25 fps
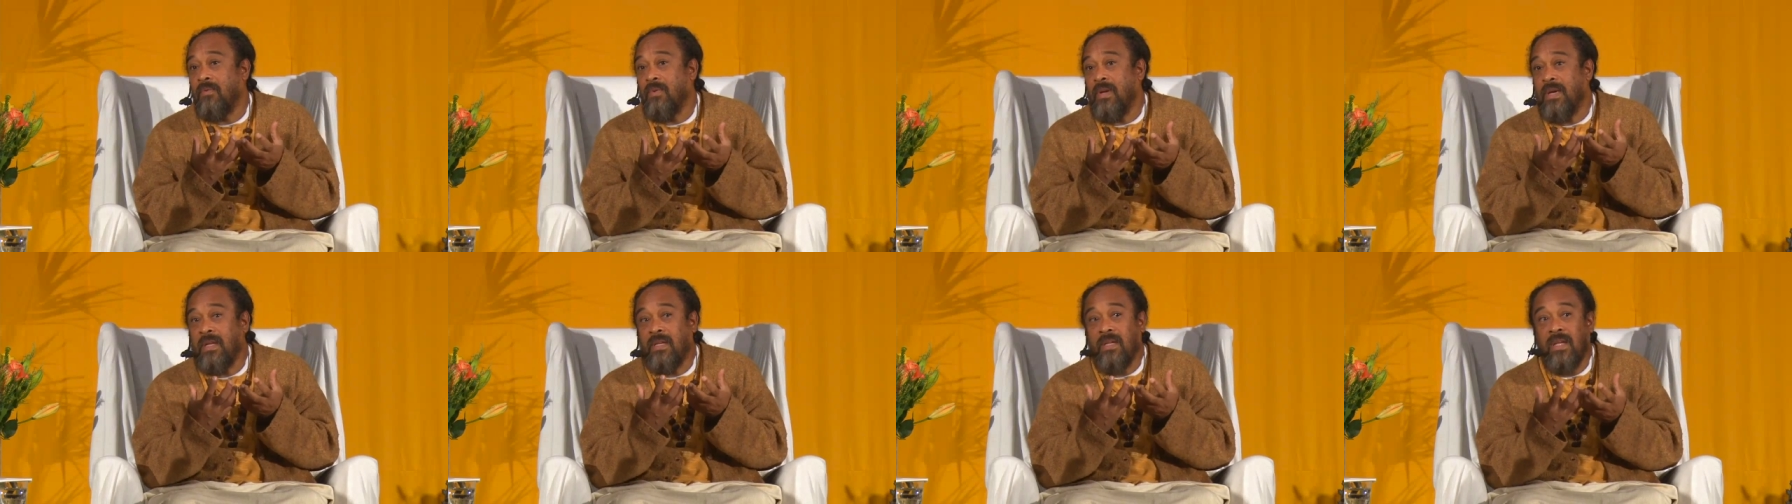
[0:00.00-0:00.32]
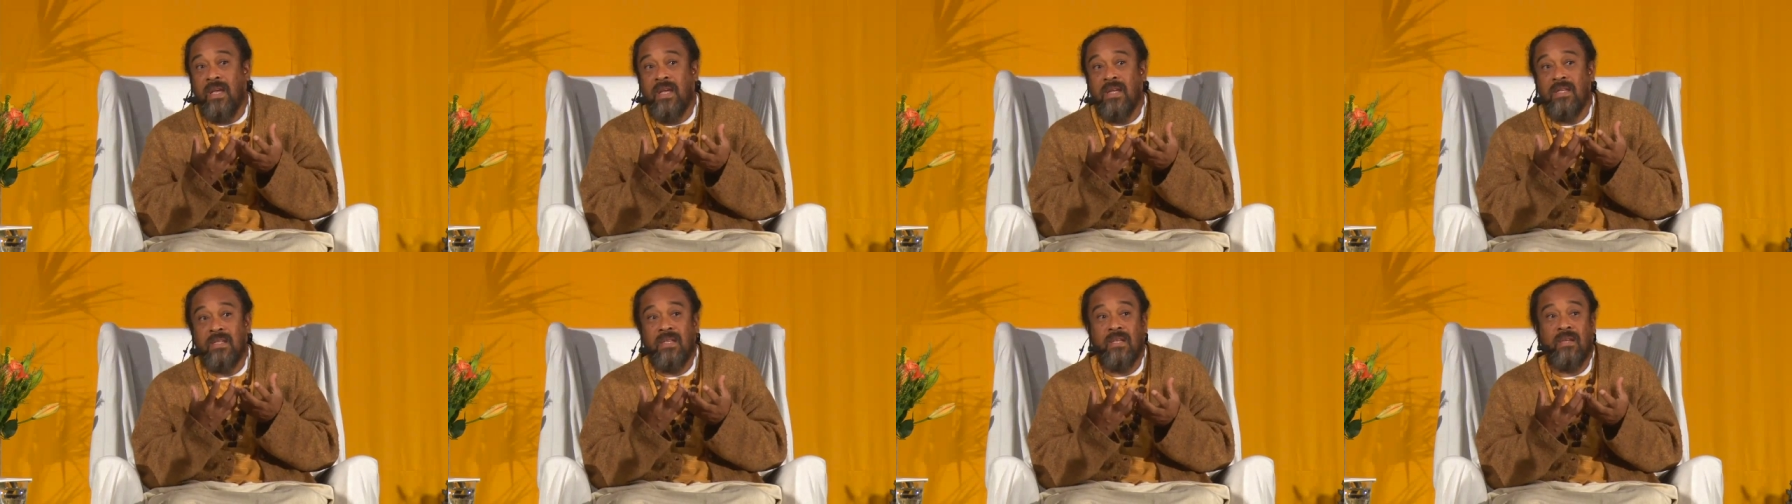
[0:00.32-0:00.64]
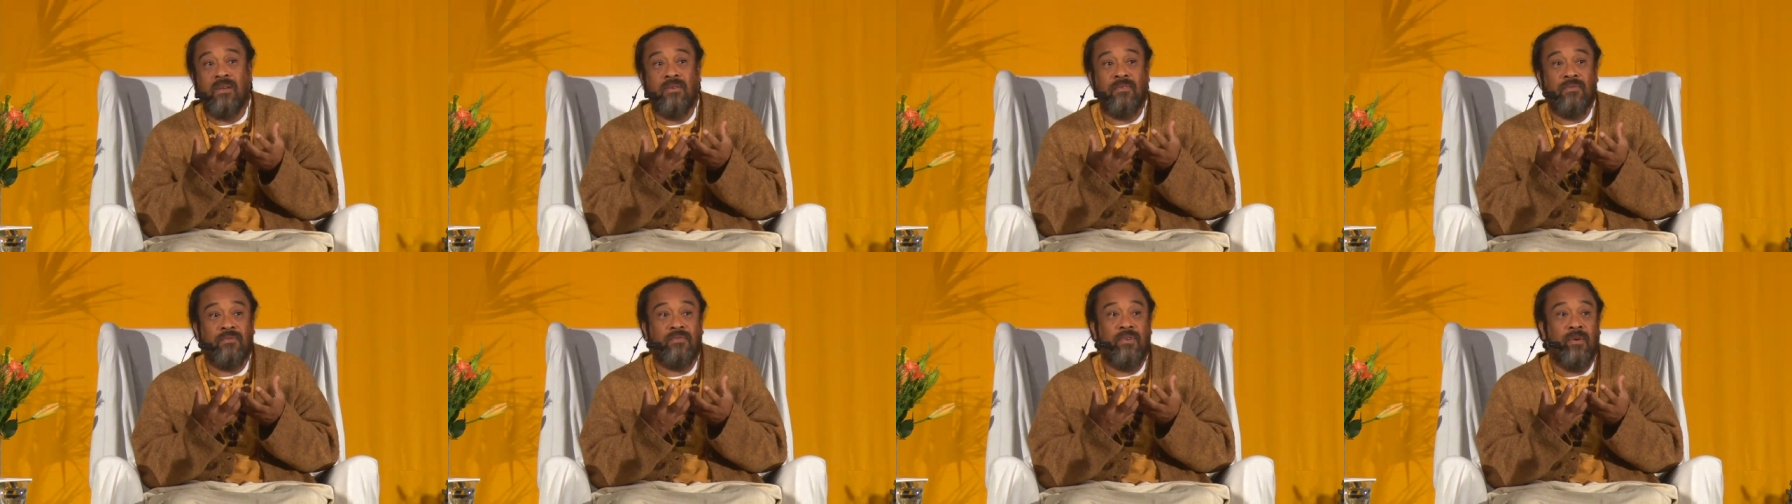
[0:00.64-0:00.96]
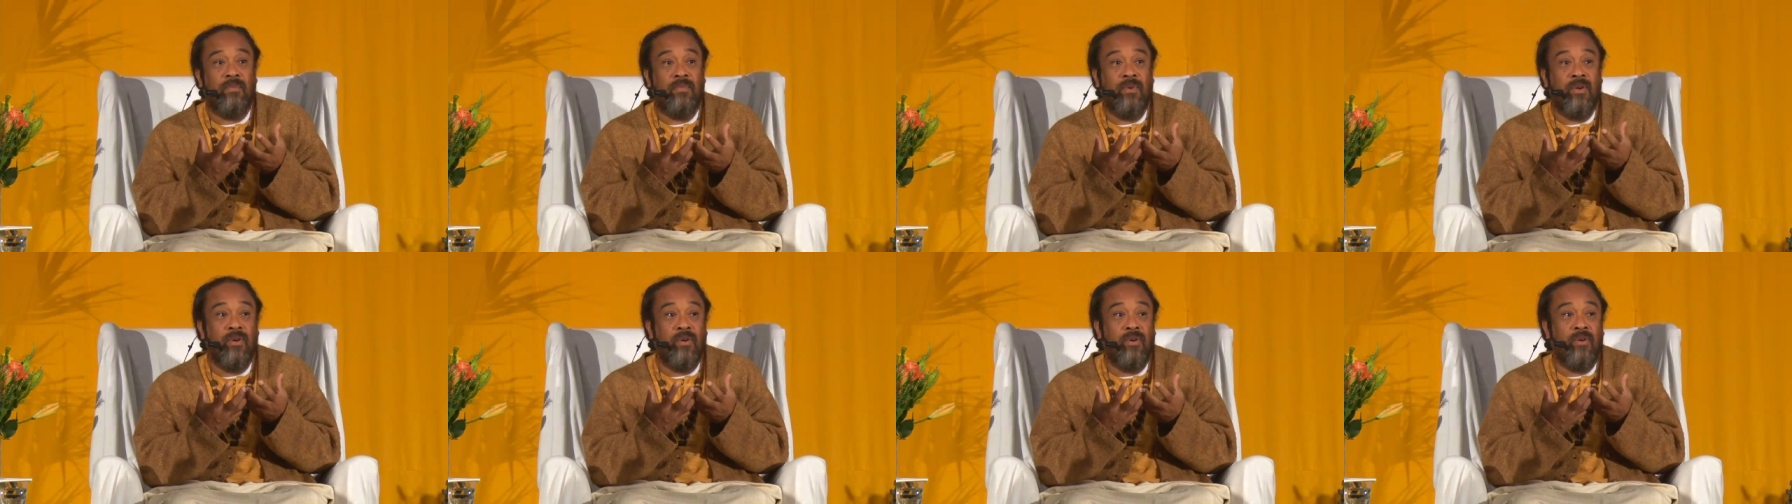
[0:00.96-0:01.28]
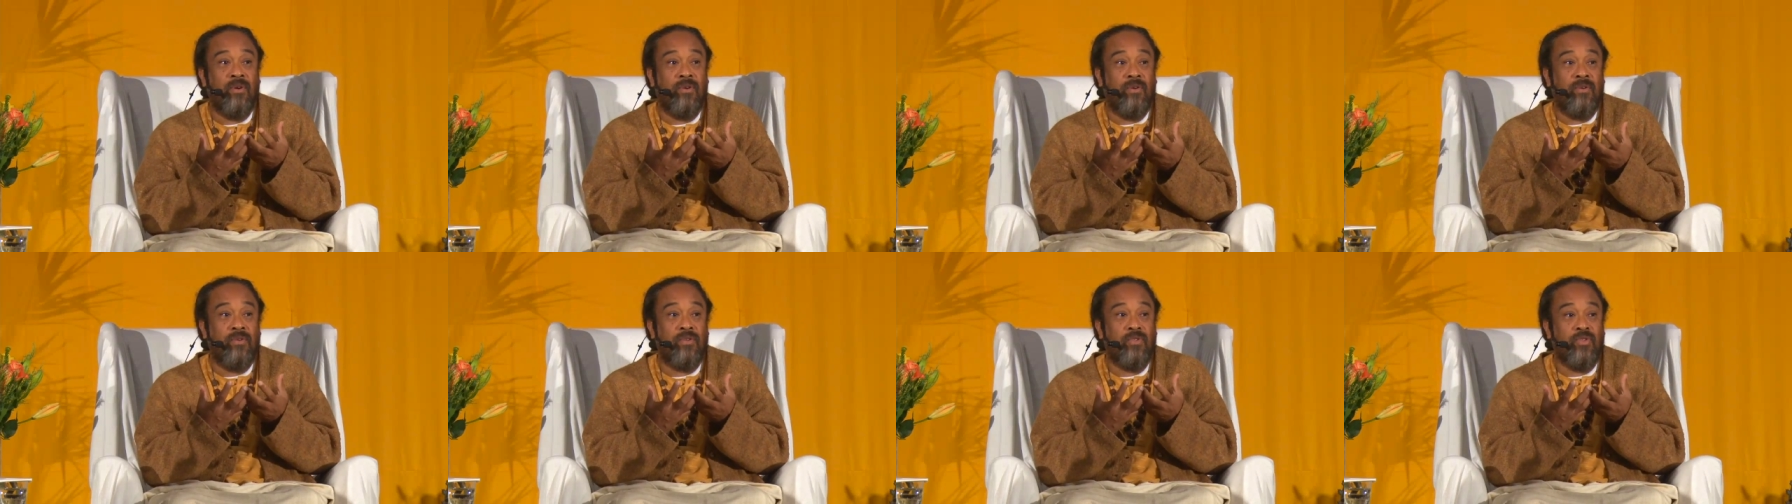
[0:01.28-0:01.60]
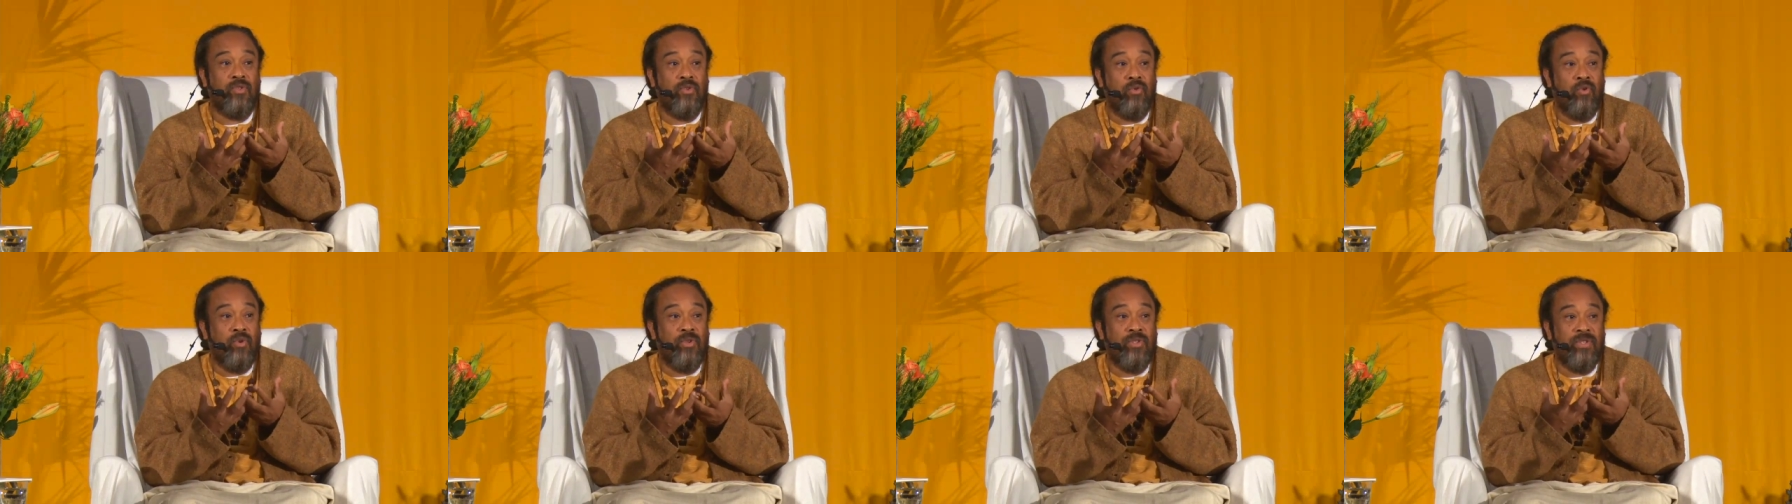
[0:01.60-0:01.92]
radiating from your
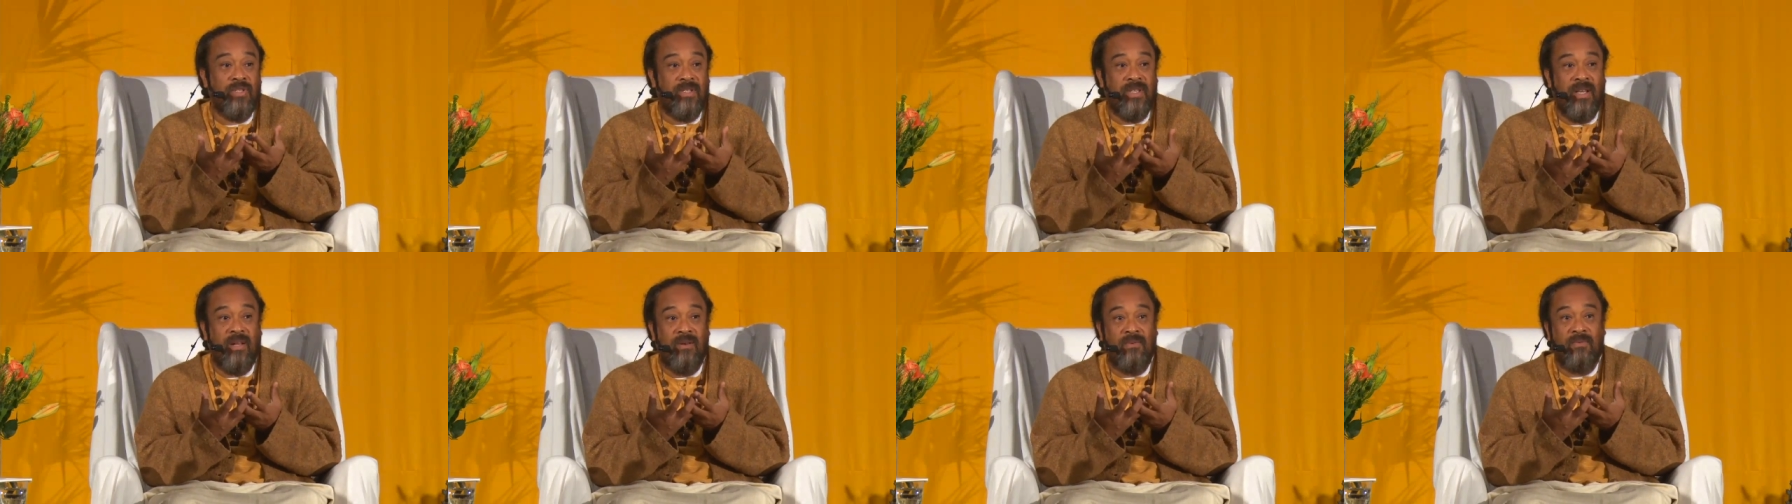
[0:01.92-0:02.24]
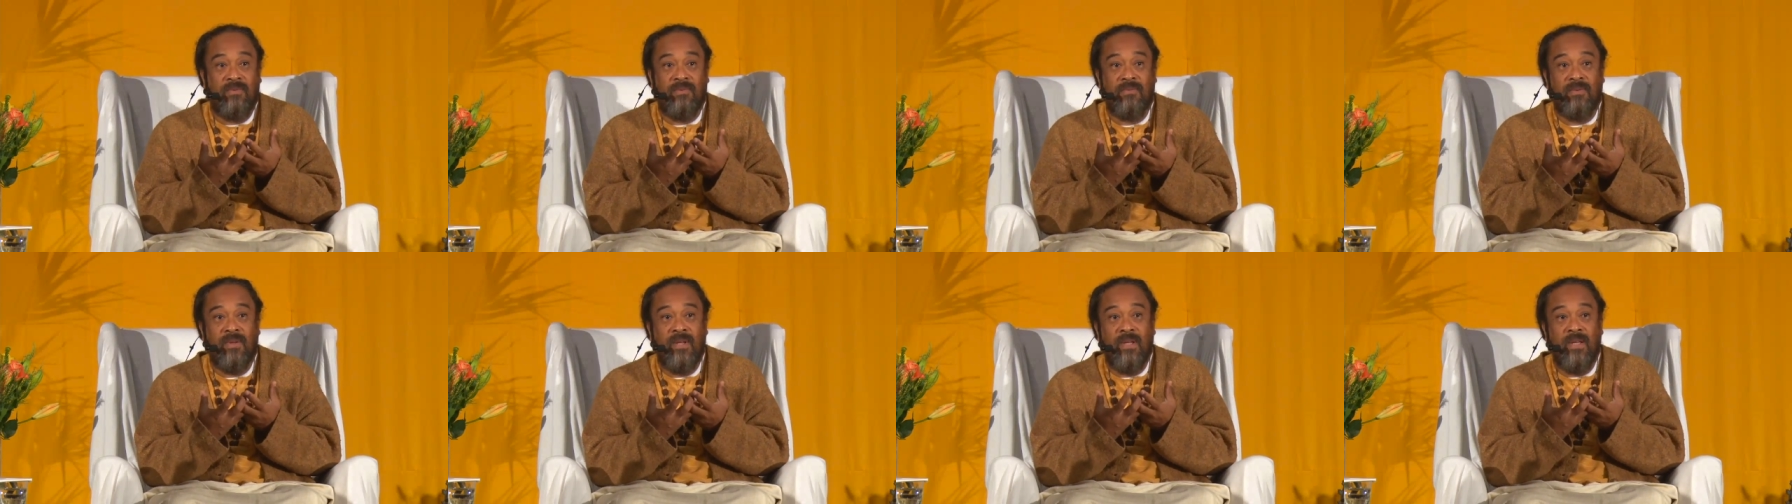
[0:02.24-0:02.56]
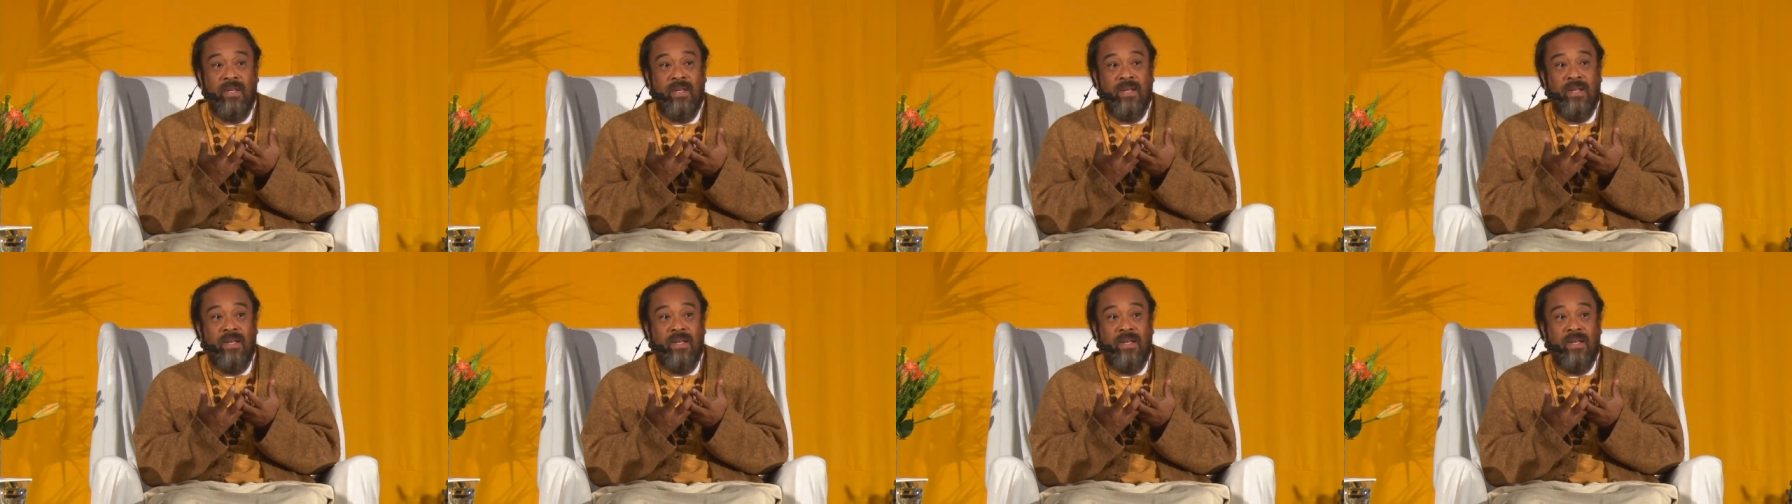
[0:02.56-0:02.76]
source self